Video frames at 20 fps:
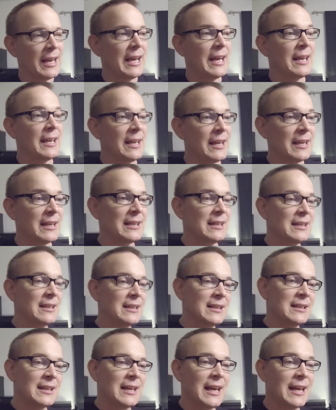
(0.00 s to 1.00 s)
And
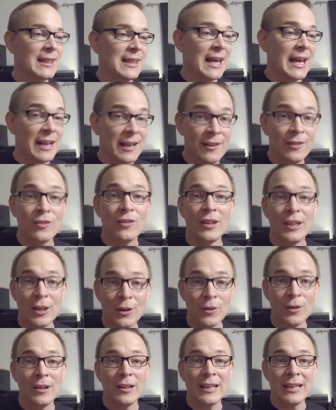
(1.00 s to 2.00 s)
that is
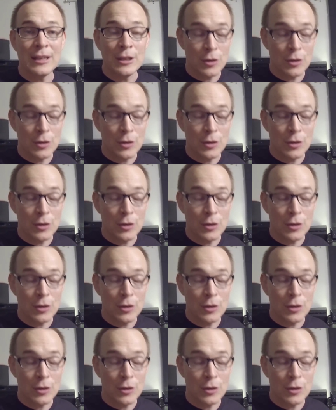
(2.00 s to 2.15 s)
literally,